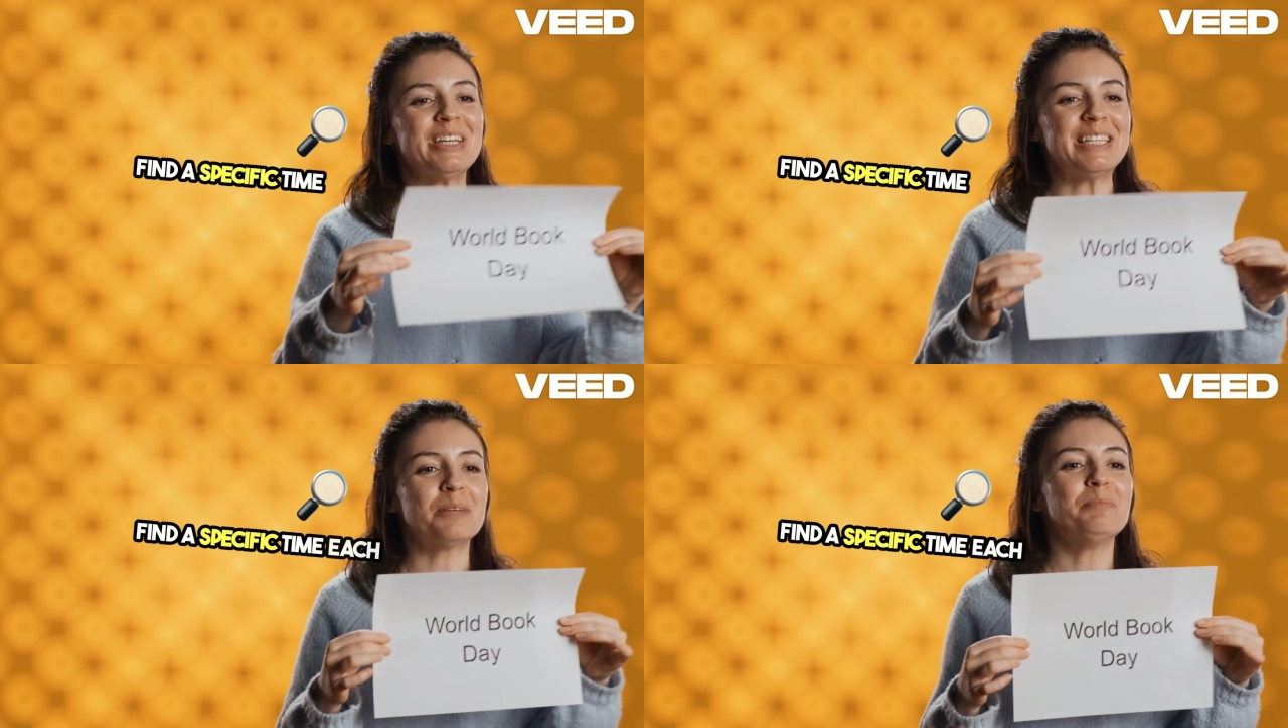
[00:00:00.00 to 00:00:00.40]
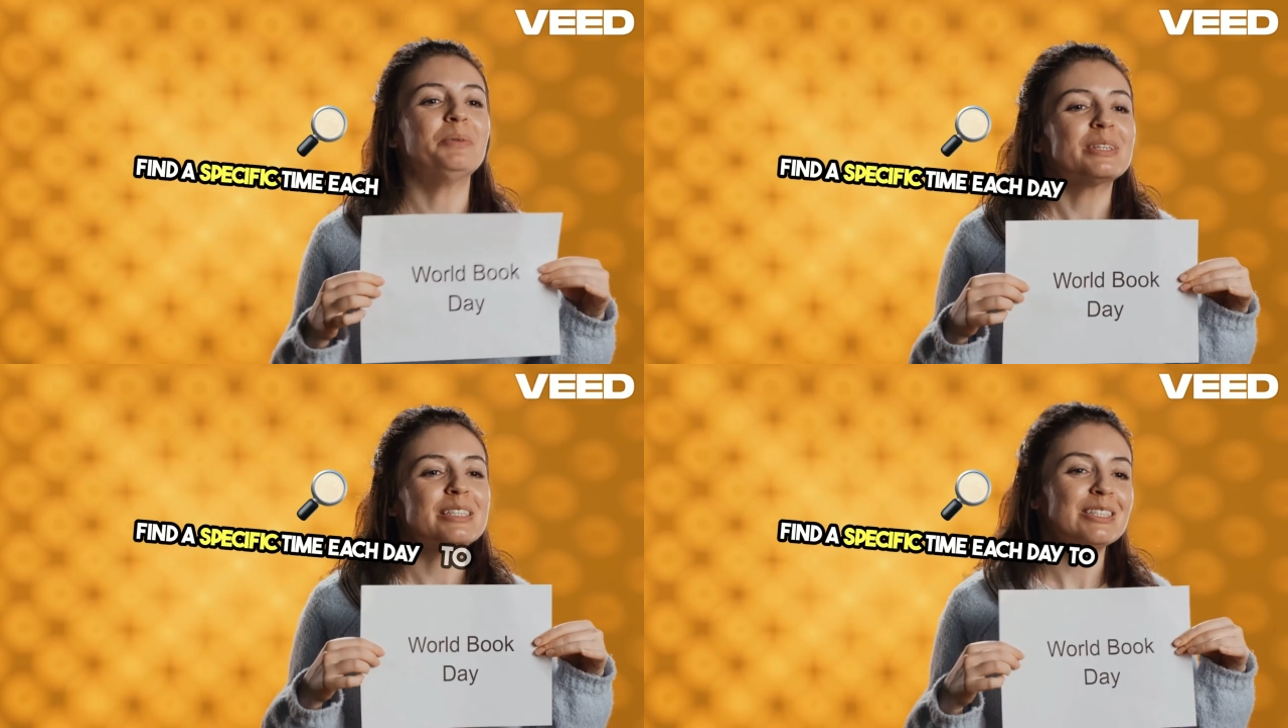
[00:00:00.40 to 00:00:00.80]
each
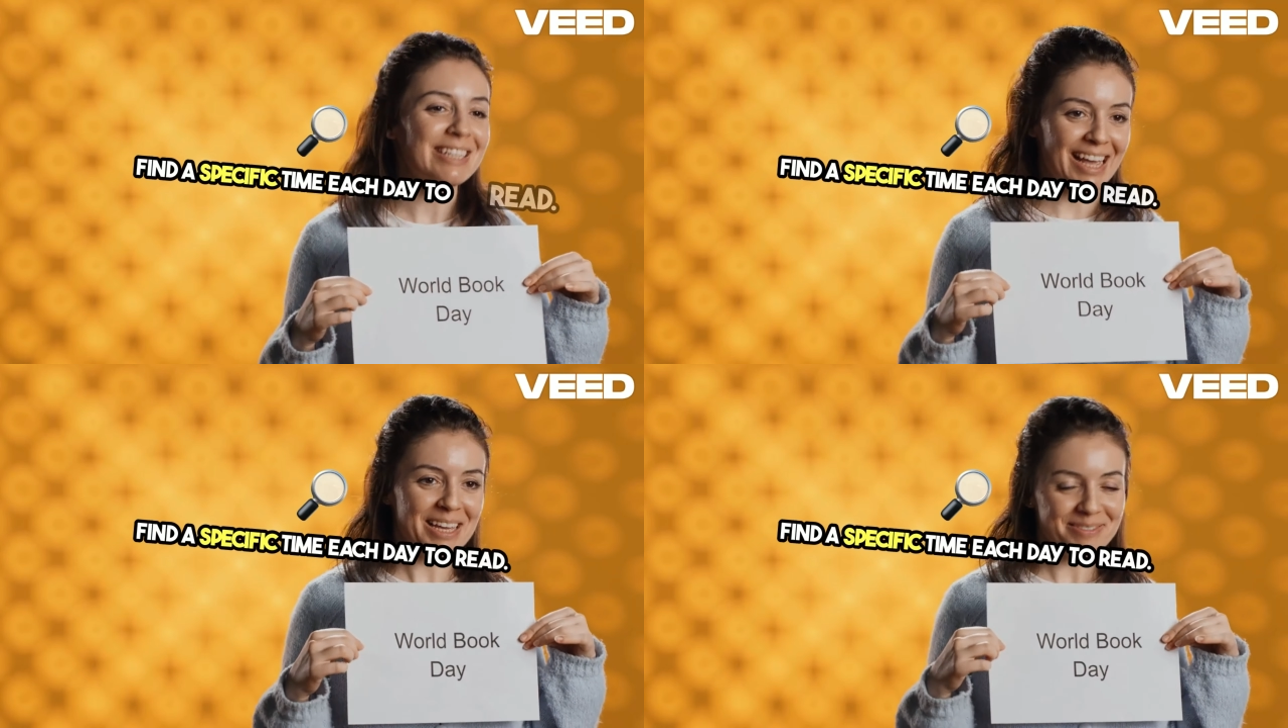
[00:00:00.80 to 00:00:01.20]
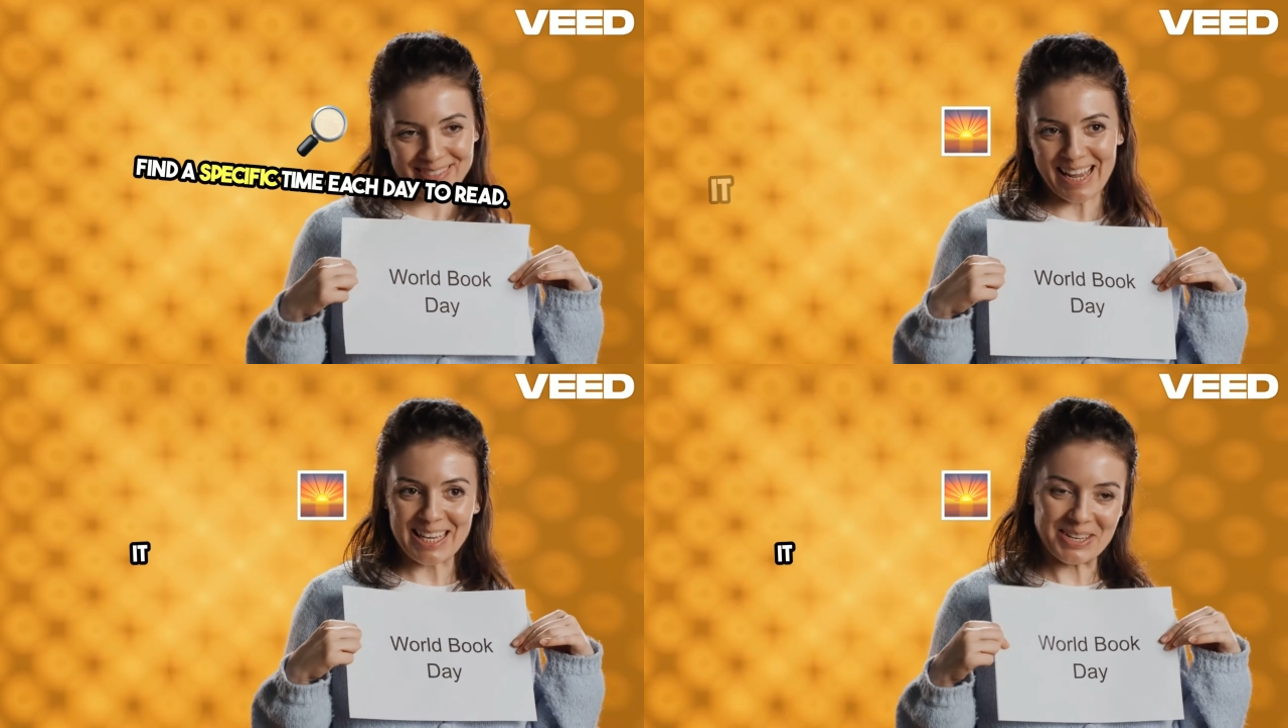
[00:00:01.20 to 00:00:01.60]
day to read.
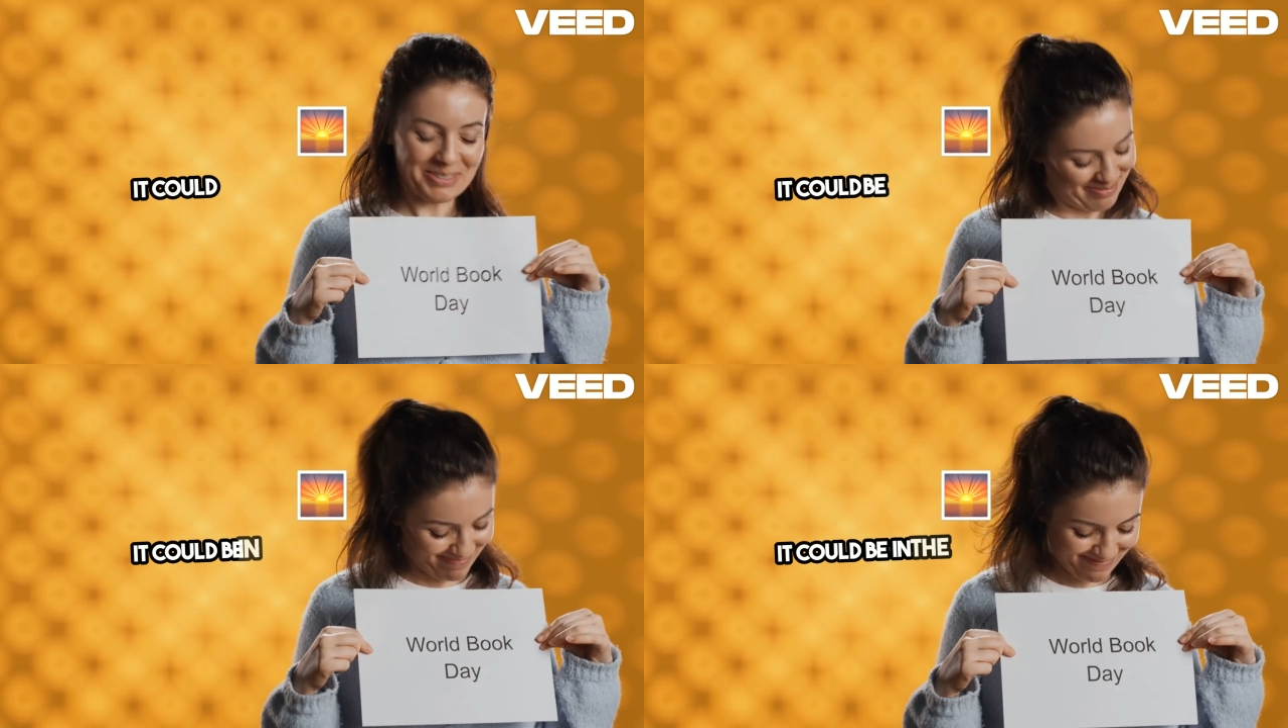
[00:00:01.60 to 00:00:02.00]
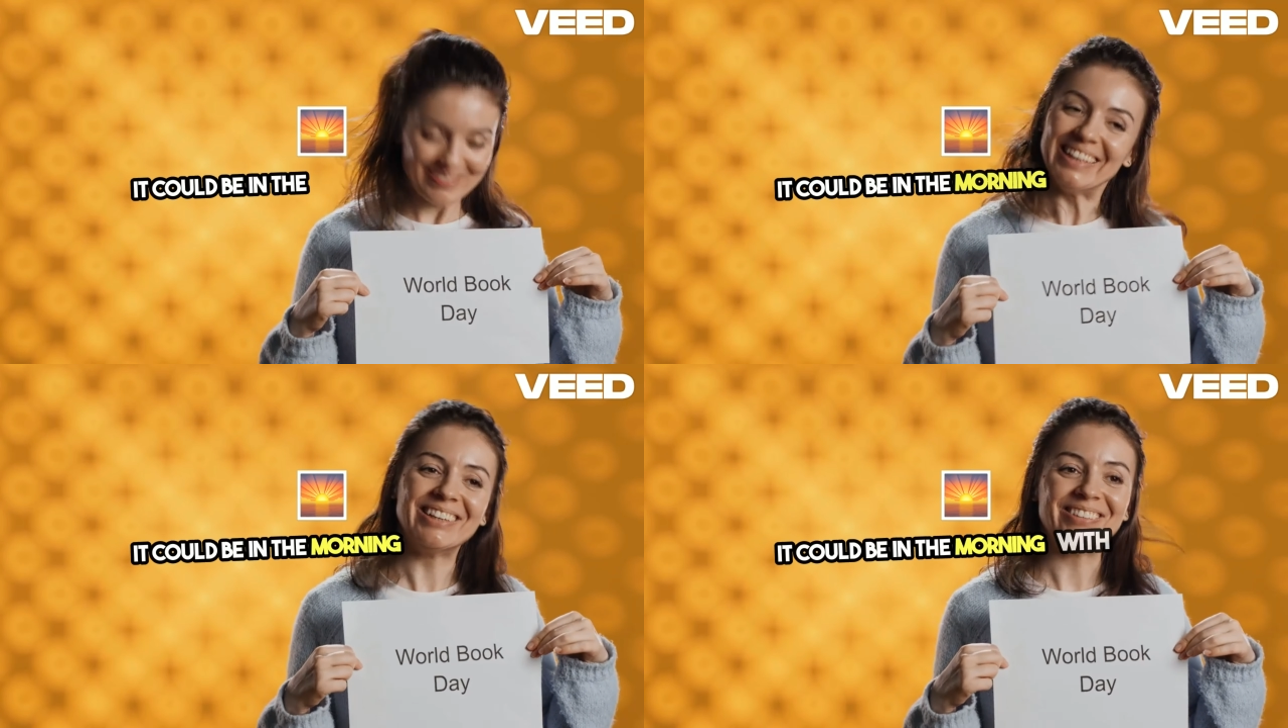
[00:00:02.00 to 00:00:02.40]
It could be in the
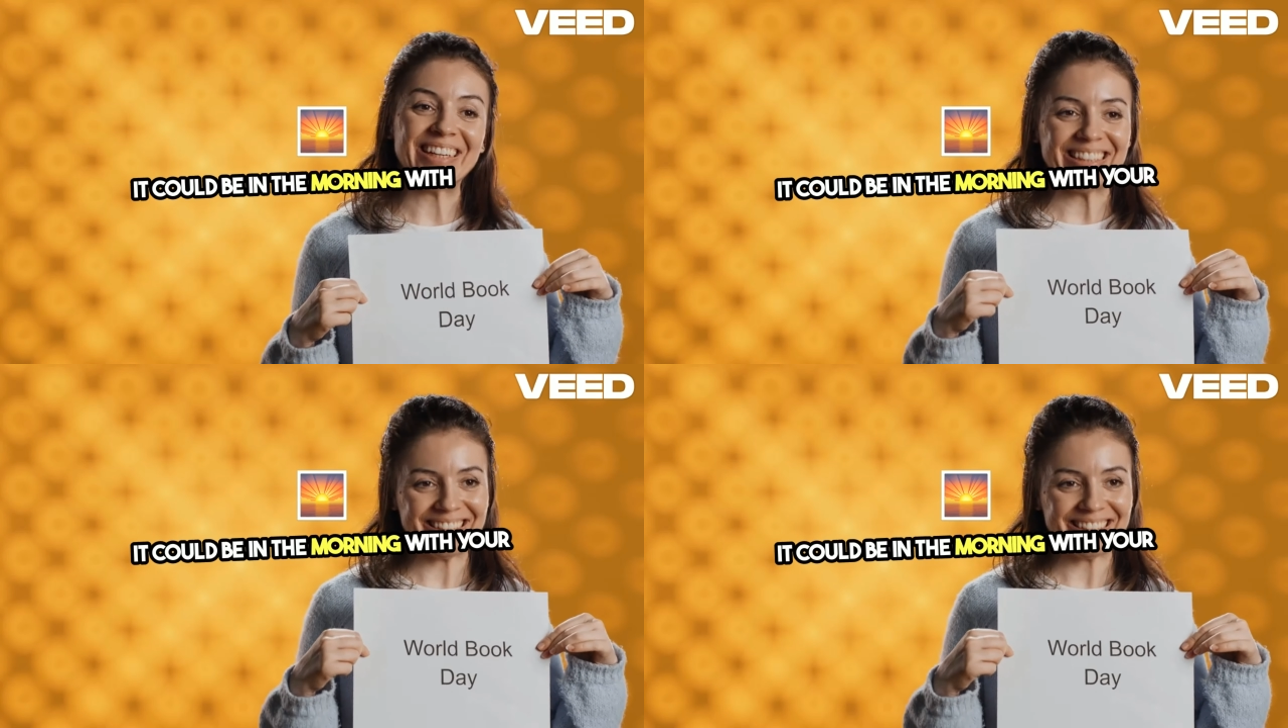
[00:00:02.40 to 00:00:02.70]
morning with your